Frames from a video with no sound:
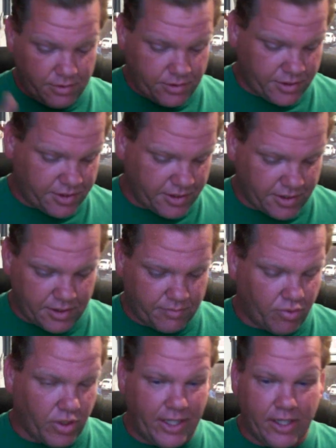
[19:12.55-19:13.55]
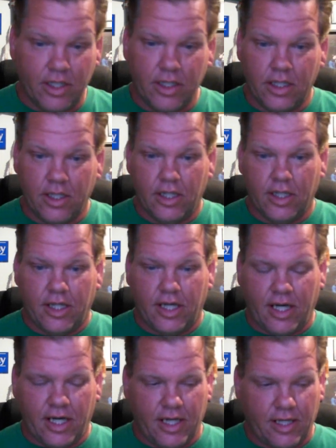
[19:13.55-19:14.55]
Just a pointer.
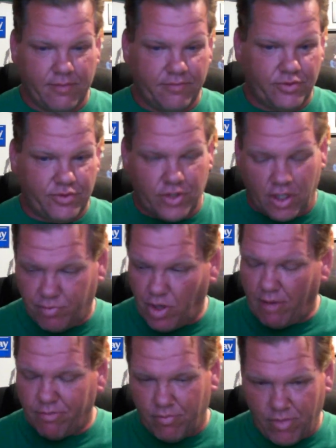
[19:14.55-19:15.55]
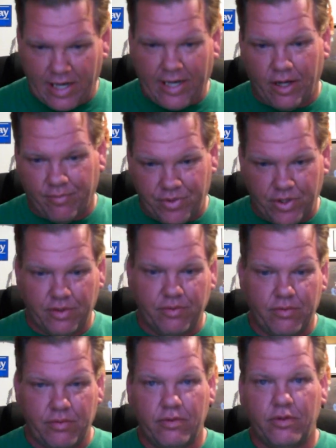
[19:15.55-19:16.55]
Uh, drug problem might help you
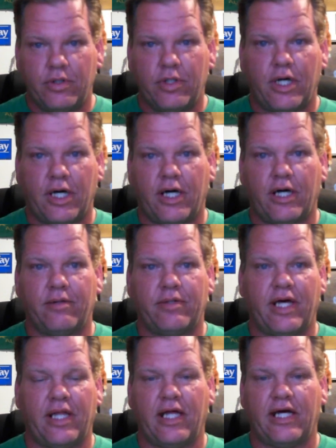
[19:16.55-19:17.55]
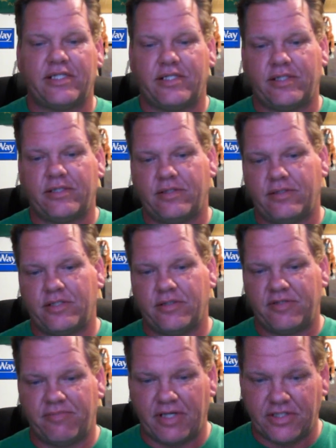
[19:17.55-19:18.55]
uh, get less
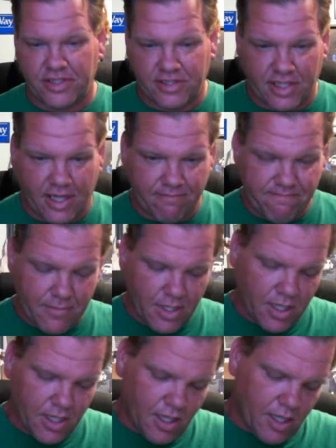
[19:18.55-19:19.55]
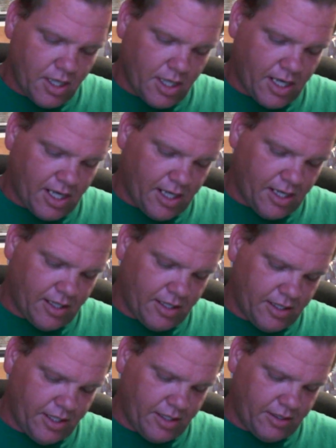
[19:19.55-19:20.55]
suspension time.
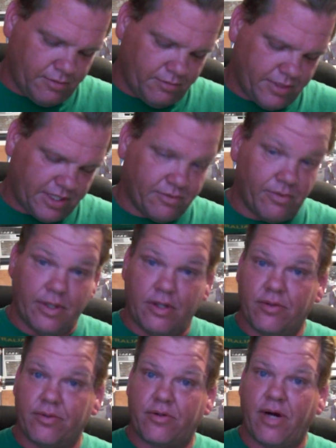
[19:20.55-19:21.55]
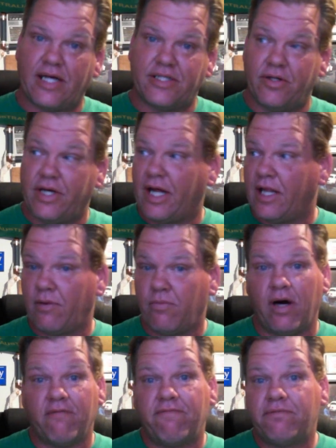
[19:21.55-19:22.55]
Uh, you know, that's what we learned with Kratz. He only got like
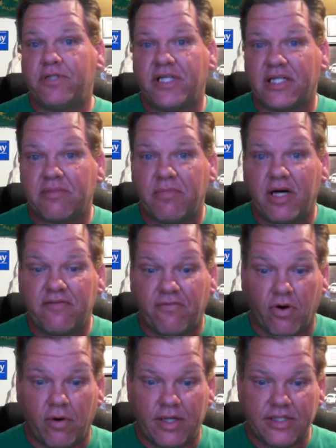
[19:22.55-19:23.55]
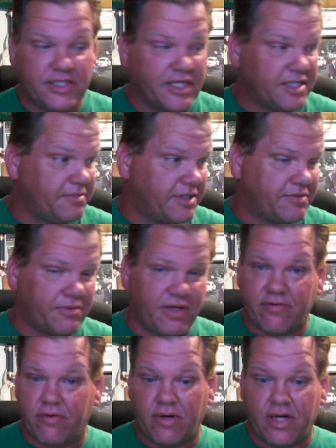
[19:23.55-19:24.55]
what six months, four months, six months,
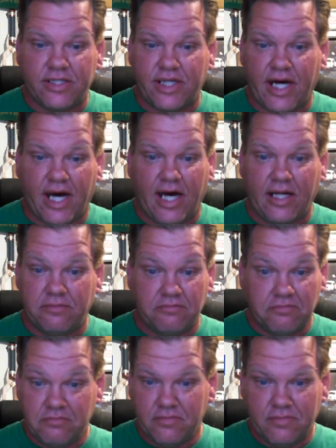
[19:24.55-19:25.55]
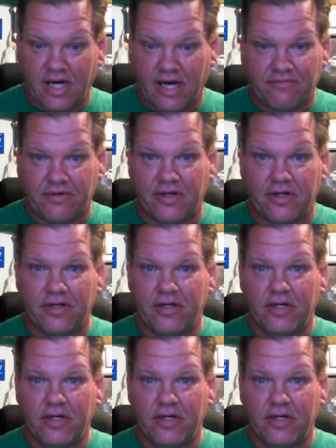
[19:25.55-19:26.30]
whatever it was he got after,